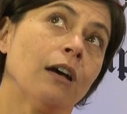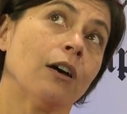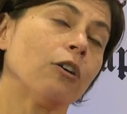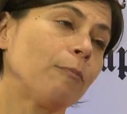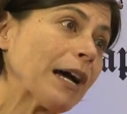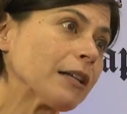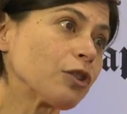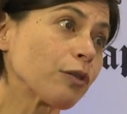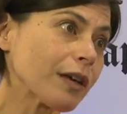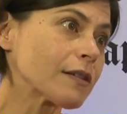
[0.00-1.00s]
back in
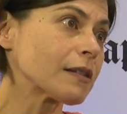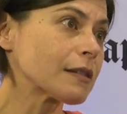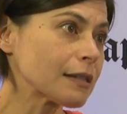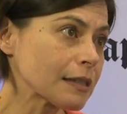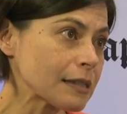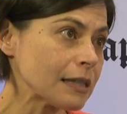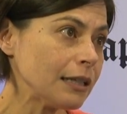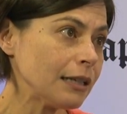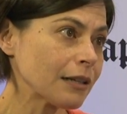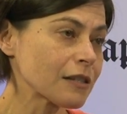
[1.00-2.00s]

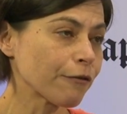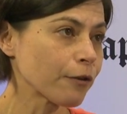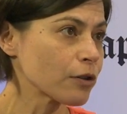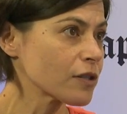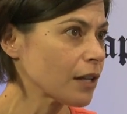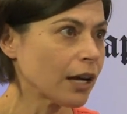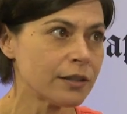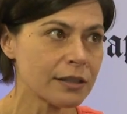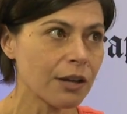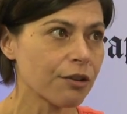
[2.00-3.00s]
2016 as the first
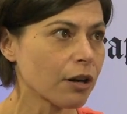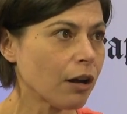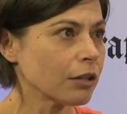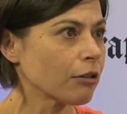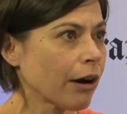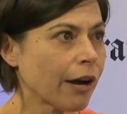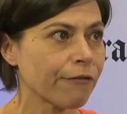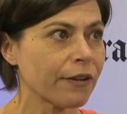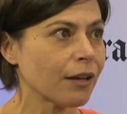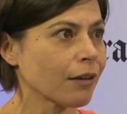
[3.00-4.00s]
untethered
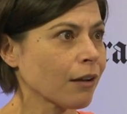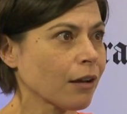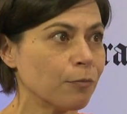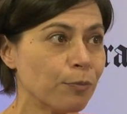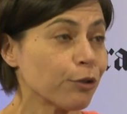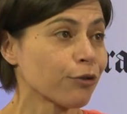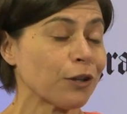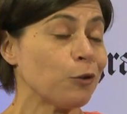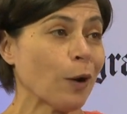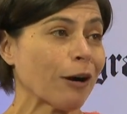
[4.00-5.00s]
holographic computer
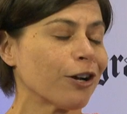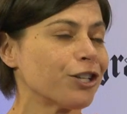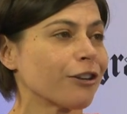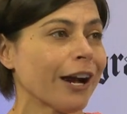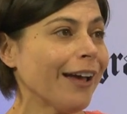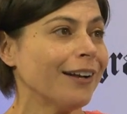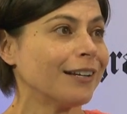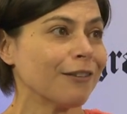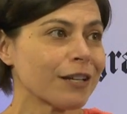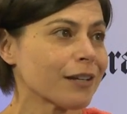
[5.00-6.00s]
that you wear on your head,
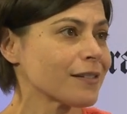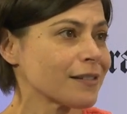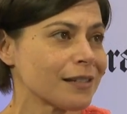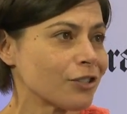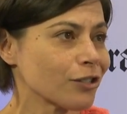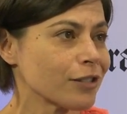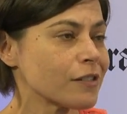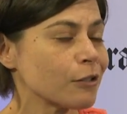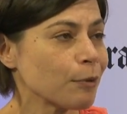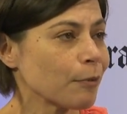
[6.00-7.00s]
giving us essentially
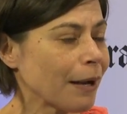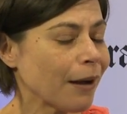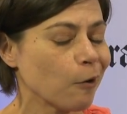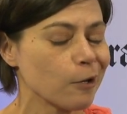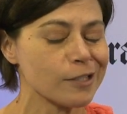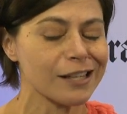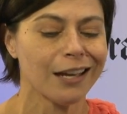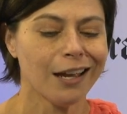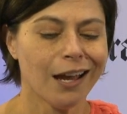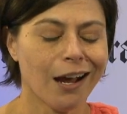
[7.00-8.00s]
superpowers.
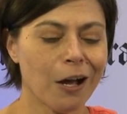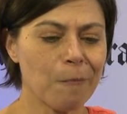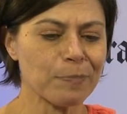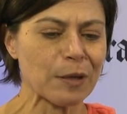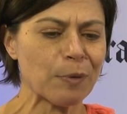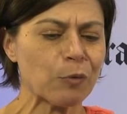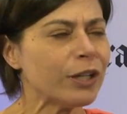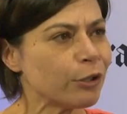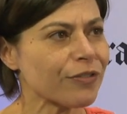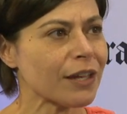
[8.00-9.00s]
But we
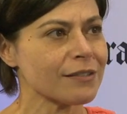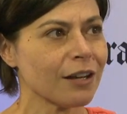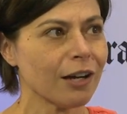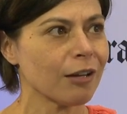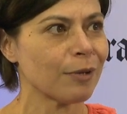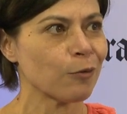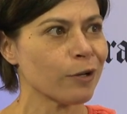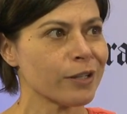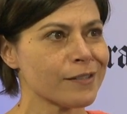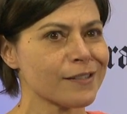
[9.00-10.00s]
knew at that time it
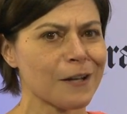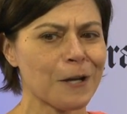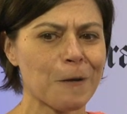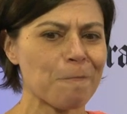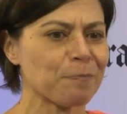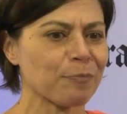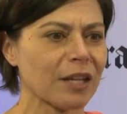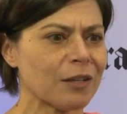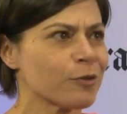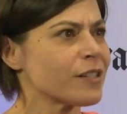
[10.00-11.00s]
was
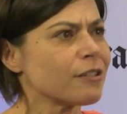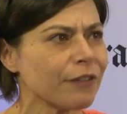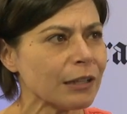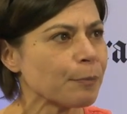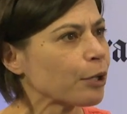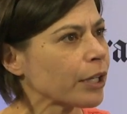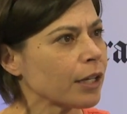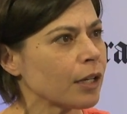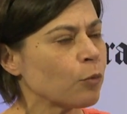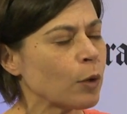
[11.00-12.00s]
a developer
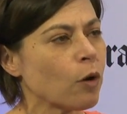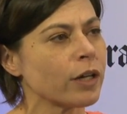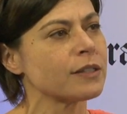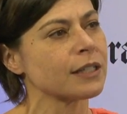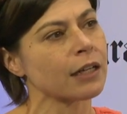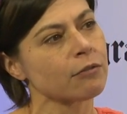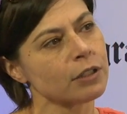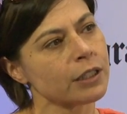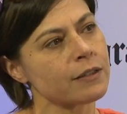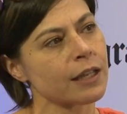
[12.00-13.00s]
kit, and we wanted to get it
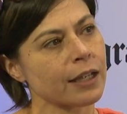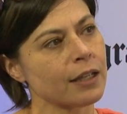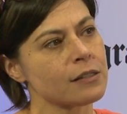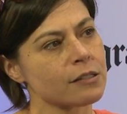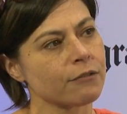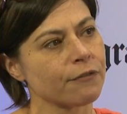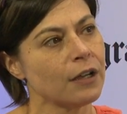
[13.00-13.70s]
really in the hands of